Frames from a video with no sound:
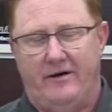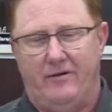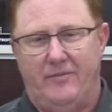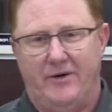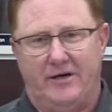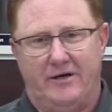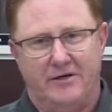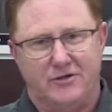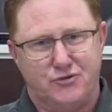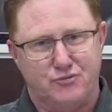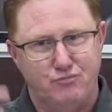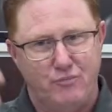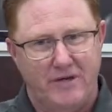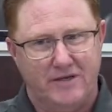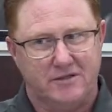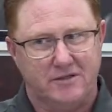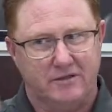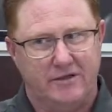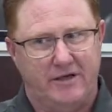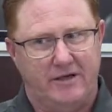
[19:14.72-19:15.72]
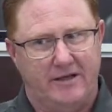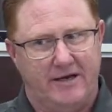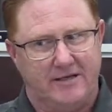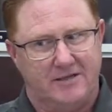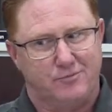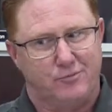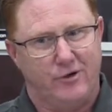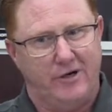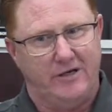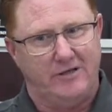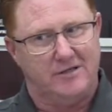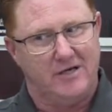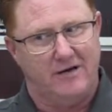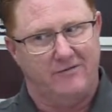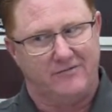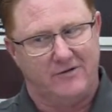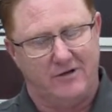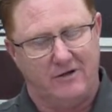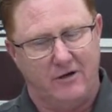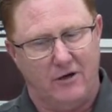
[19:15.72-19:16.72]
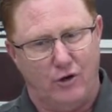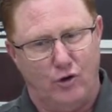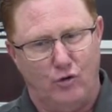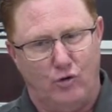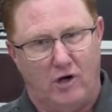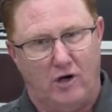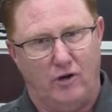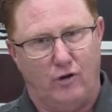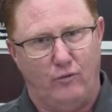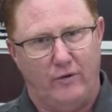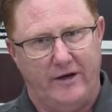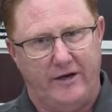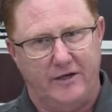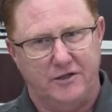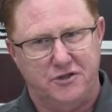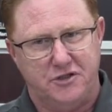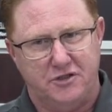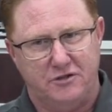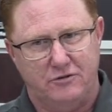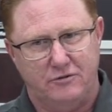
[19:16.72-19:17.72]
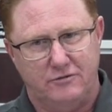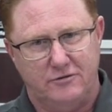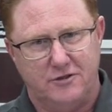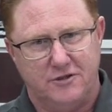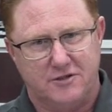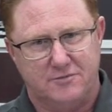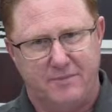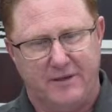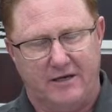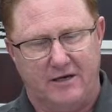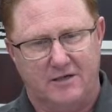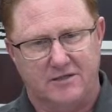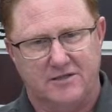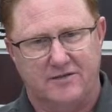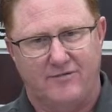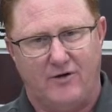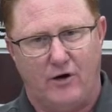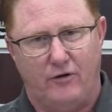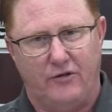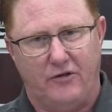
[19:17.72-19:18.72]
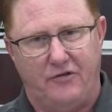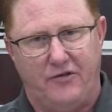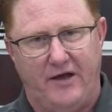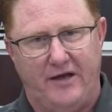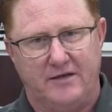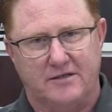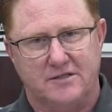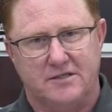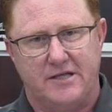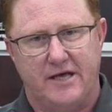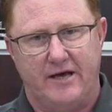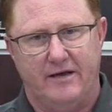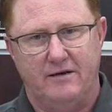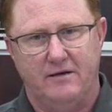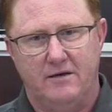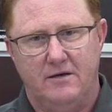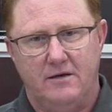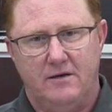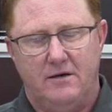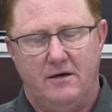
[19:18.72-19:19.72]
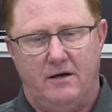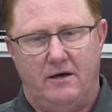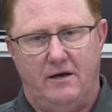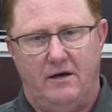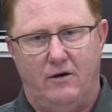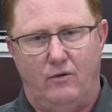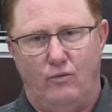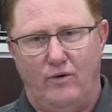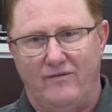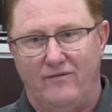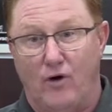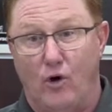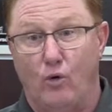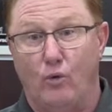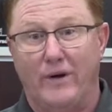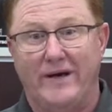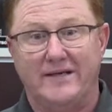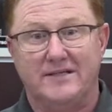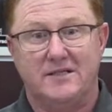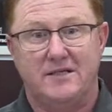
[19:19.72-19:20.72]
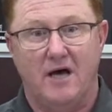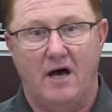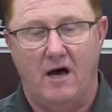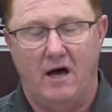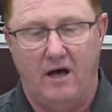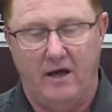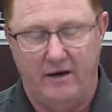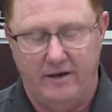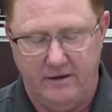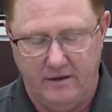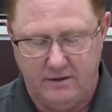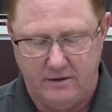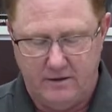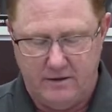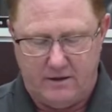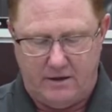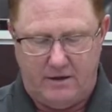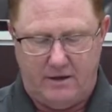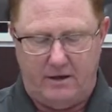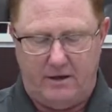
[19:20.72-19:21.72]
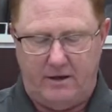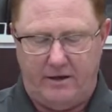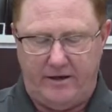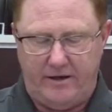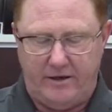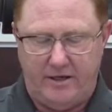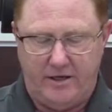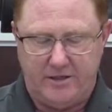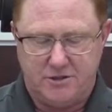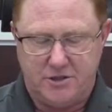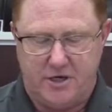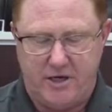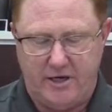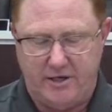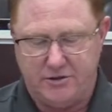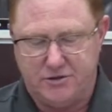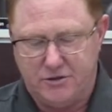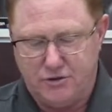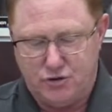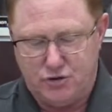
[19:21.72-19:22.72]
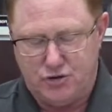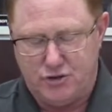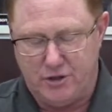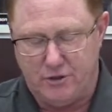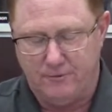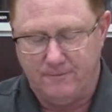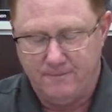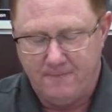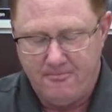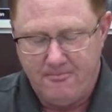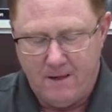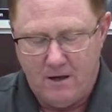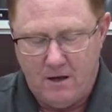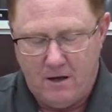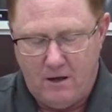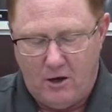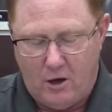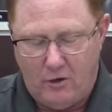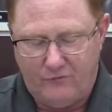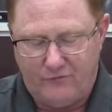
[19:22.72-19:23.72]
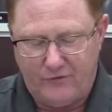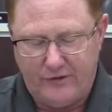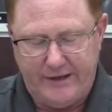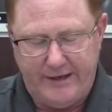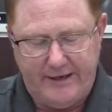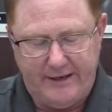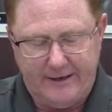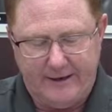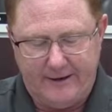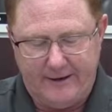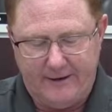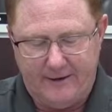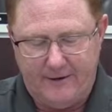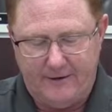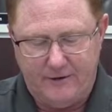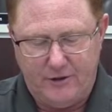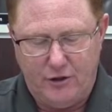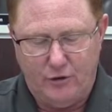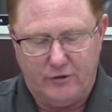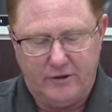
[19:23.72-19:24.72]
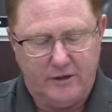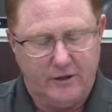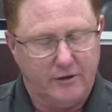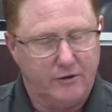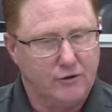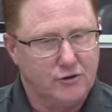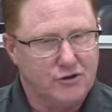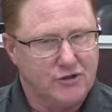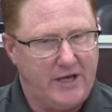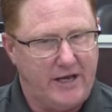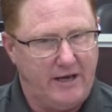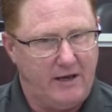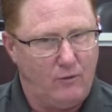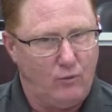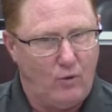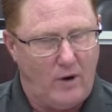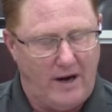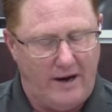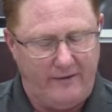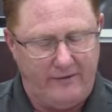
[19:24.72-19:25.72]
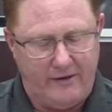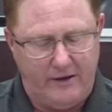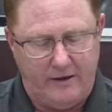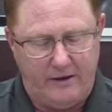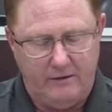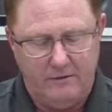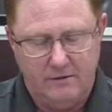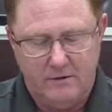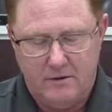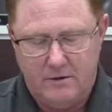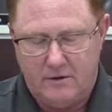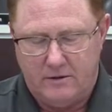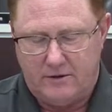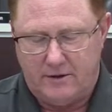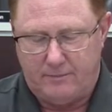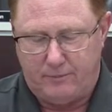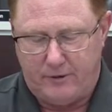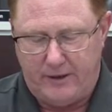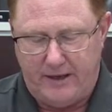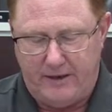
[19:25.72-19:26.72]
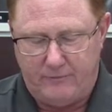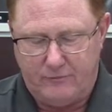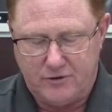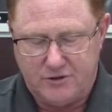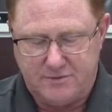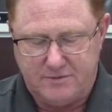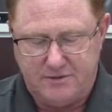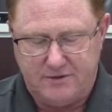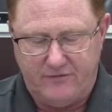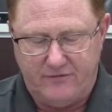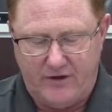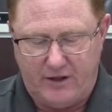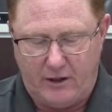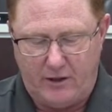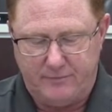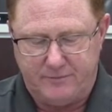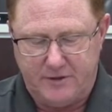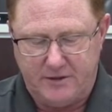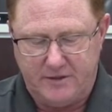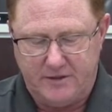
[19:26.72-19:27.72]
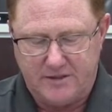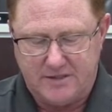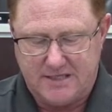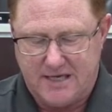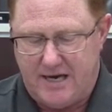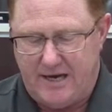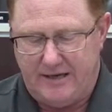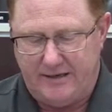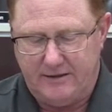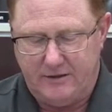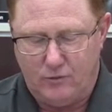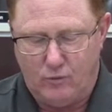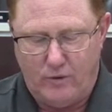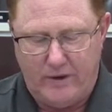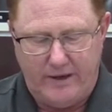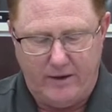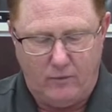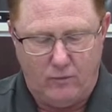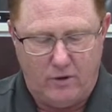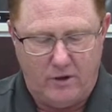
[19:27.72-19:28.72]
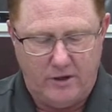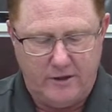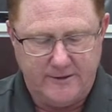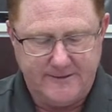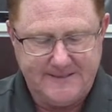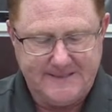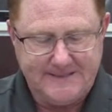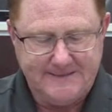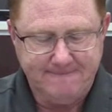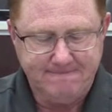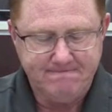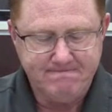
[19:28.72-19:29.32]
because mentally that's pretty tough to go all the way to June just because of all the things that we've always done in education. So hopefully you can understand why the plan was developed and designed in the way it was.